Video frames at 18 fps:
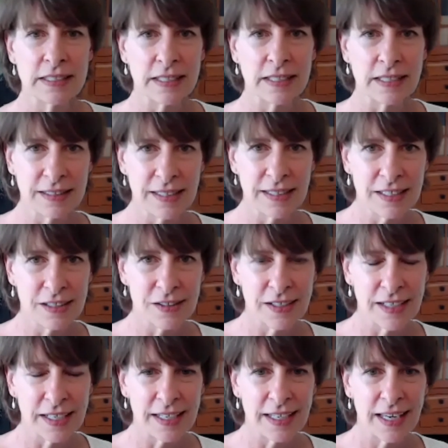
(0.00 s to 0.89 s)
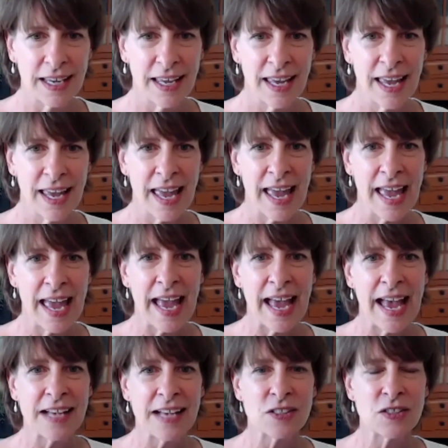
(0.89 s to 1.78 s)
decluttering
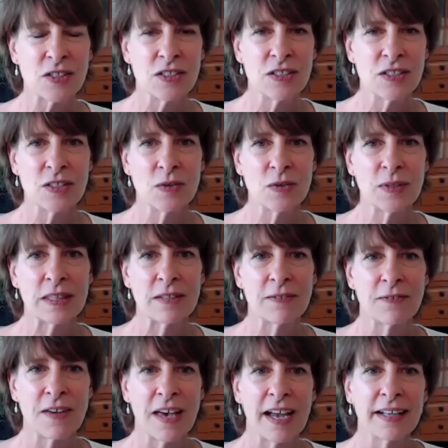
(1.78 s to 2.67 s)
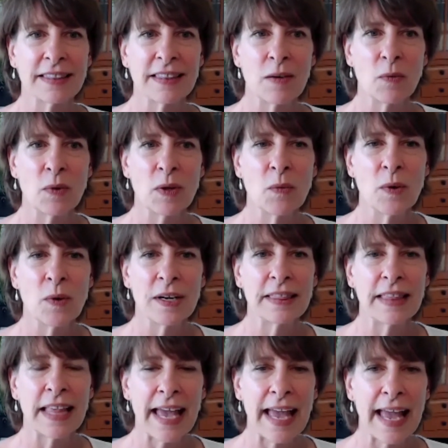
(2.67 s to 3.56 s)
has to do with the fact that we
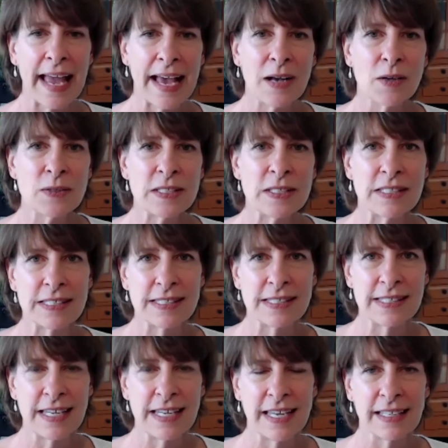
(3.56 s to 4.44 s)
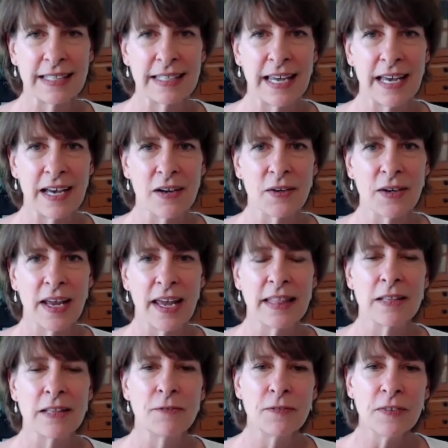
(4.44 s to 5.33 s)
want the house to stand out
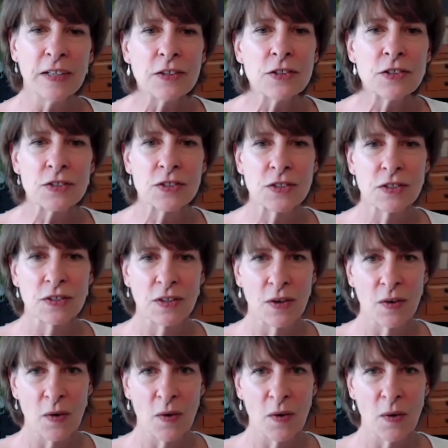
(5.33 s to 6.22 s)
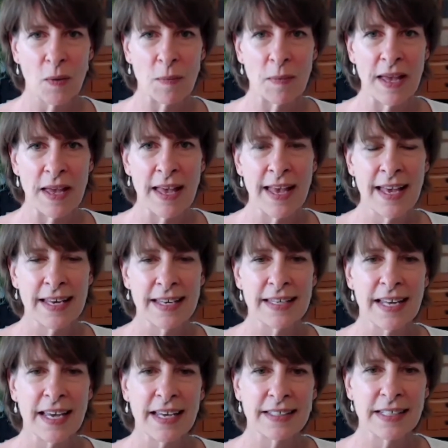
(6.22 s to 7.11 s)
and the features of the home,
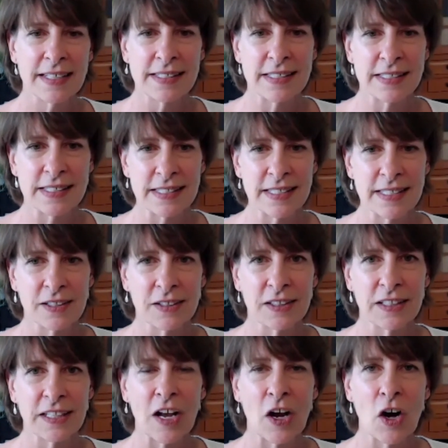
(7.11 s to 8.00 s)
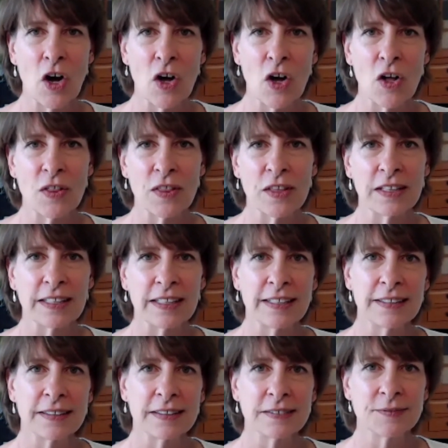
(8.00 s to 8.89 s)
not necessarily all the
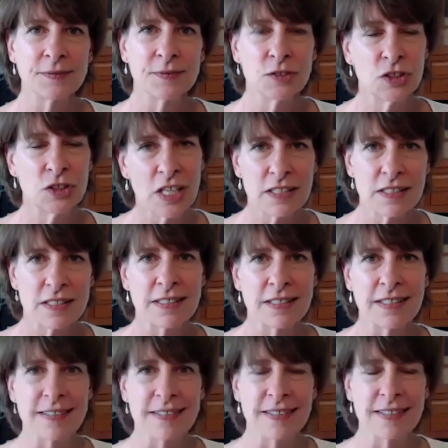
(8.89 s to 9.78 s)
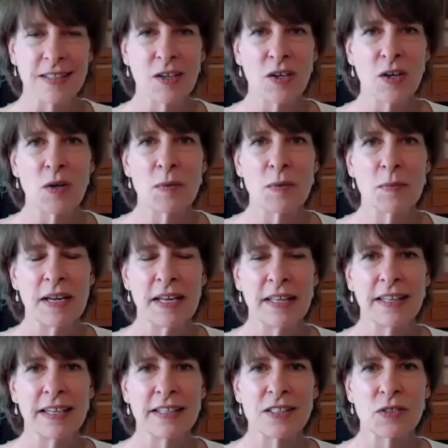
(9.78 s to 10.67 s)
little tchotchkes in the home.
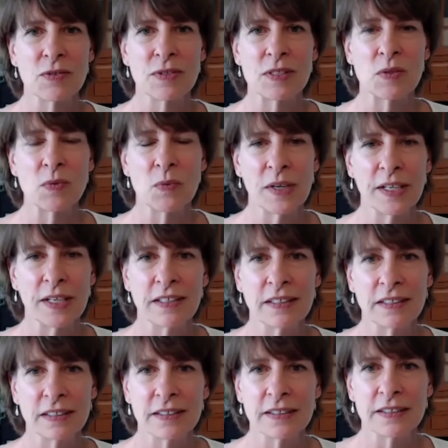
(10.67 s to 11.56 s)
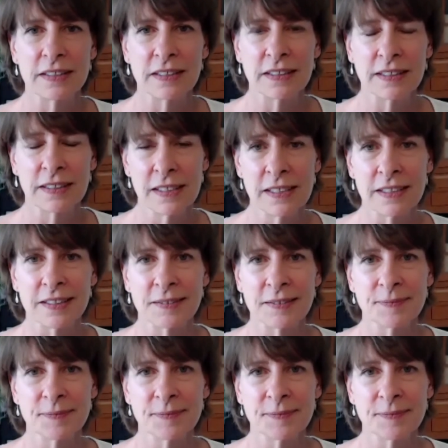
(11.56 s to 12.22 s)
And that's the reason why you clear and declutter.